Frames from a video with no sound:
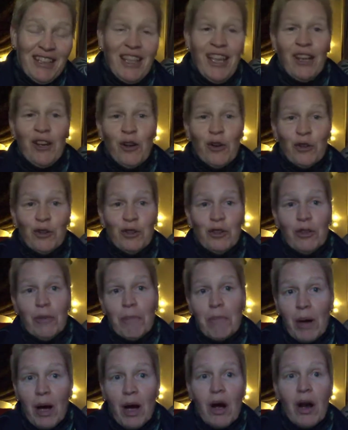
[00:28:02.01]
They go to the
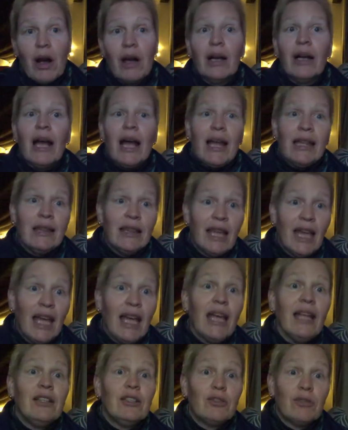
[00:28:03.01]
bar and
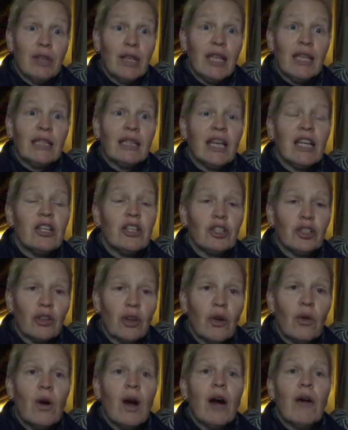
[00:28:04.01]
they drink. They
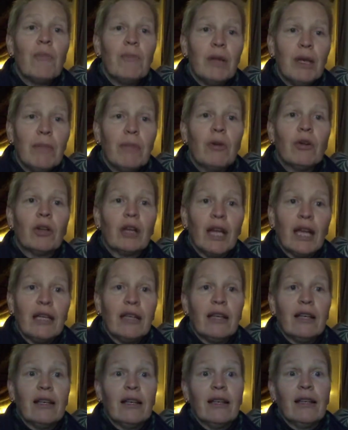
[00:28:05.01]
show how people
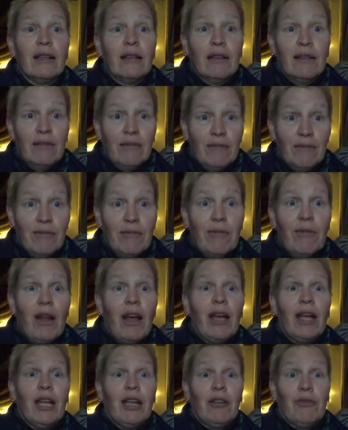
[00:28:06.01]
get
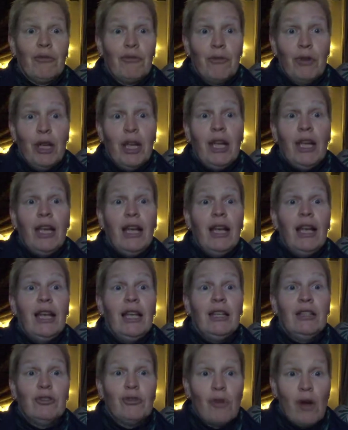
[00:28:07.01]

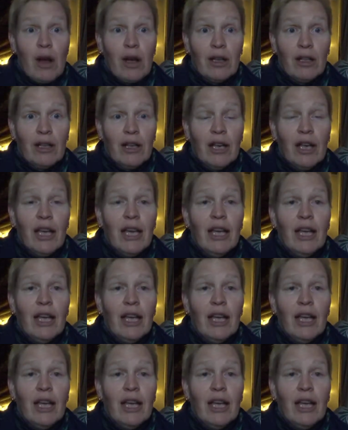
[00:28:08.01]
really drunk.